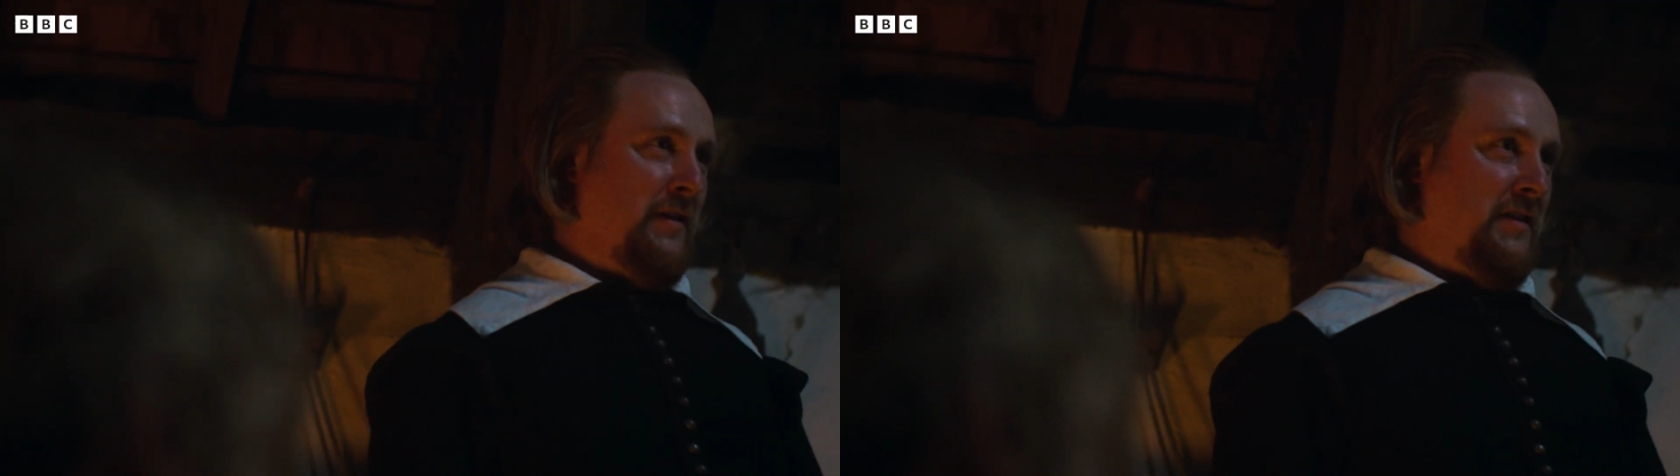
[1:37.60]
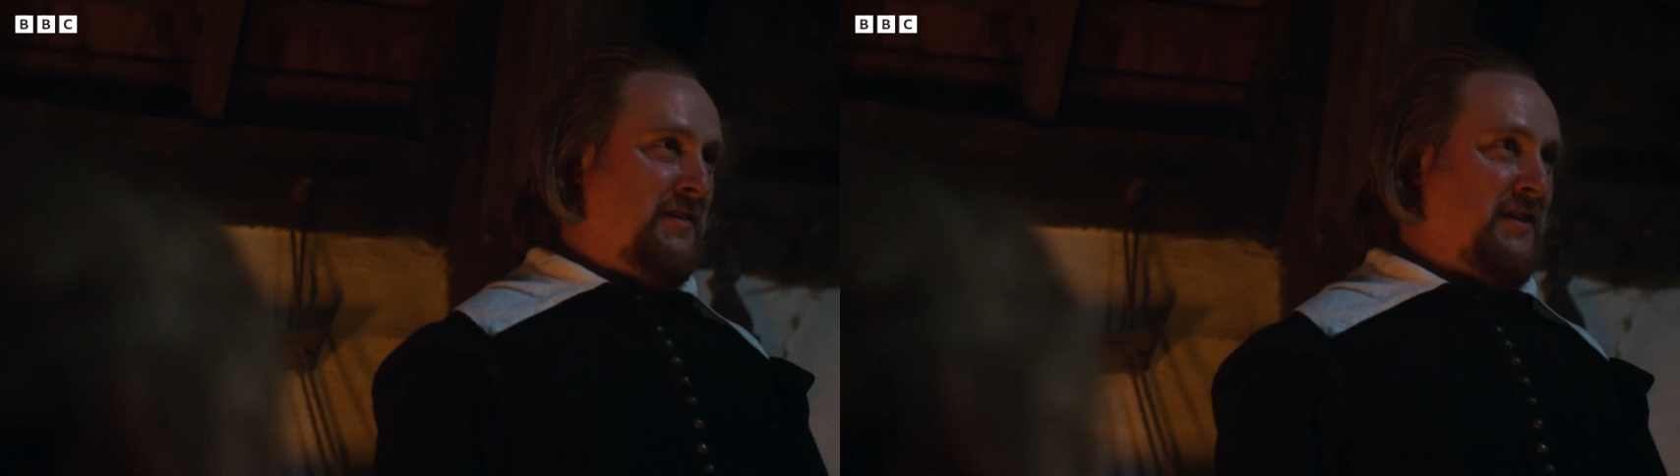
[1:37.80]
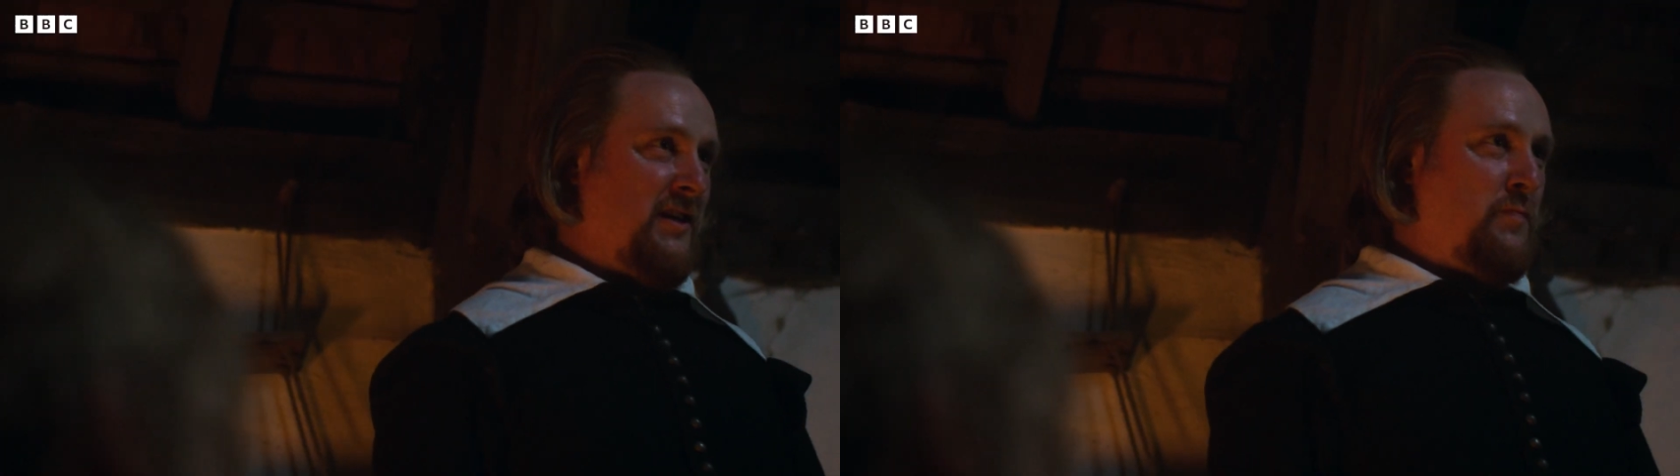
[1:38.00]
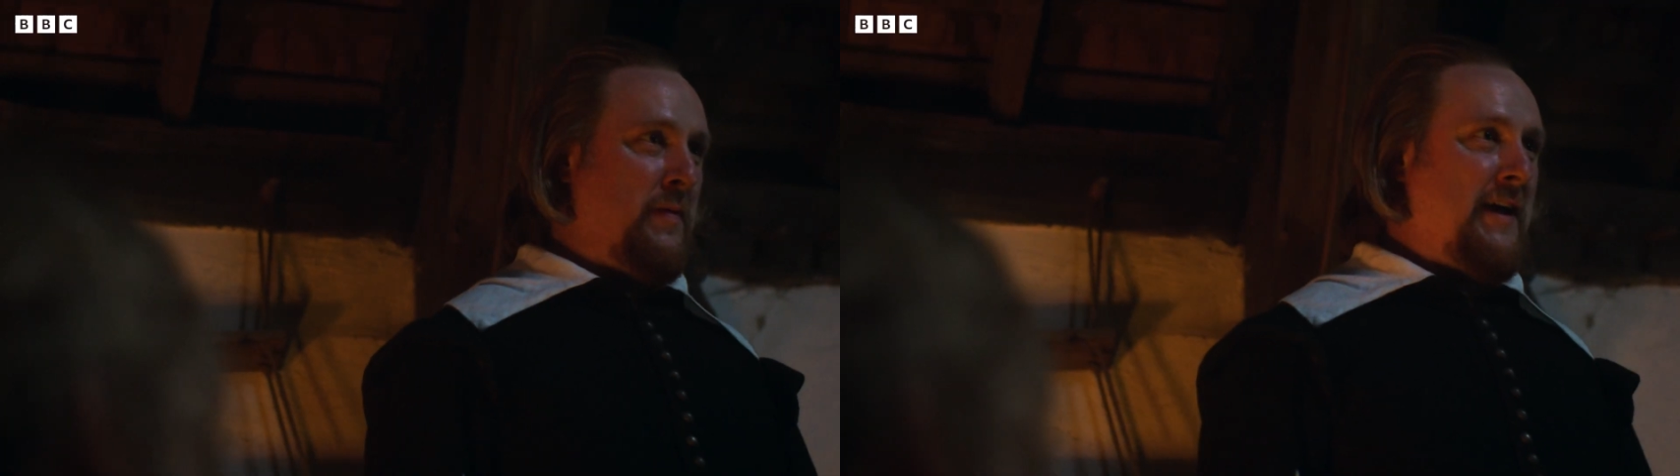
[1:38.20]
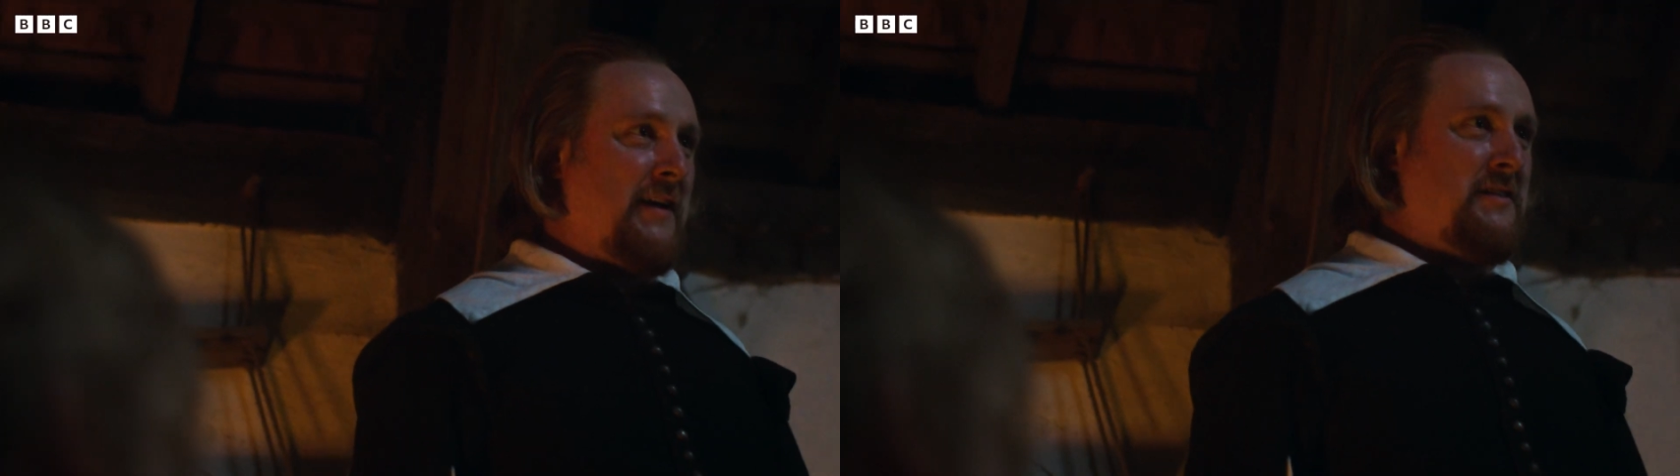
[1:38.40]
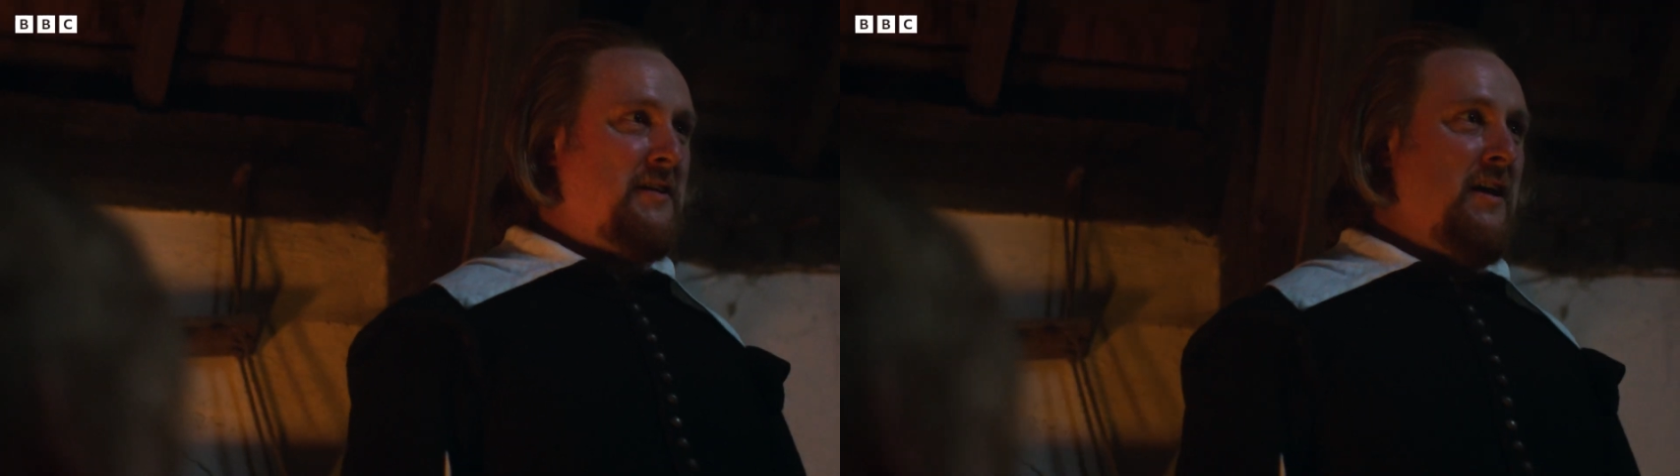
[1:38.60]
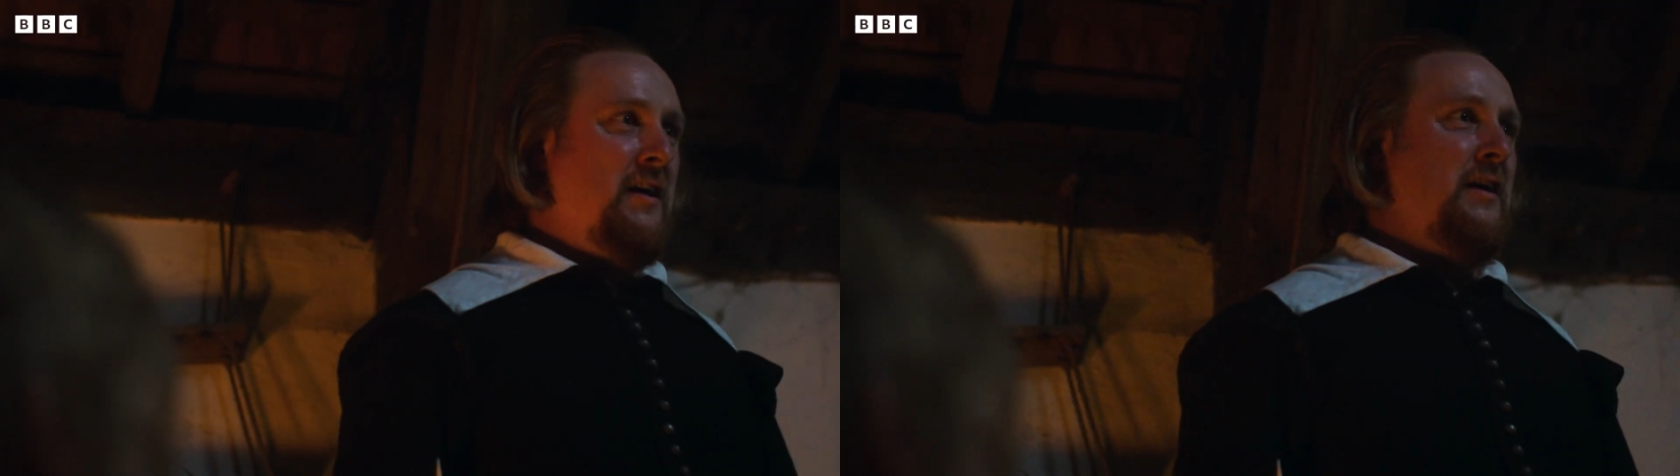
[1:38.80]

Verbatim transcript: whether the suspect,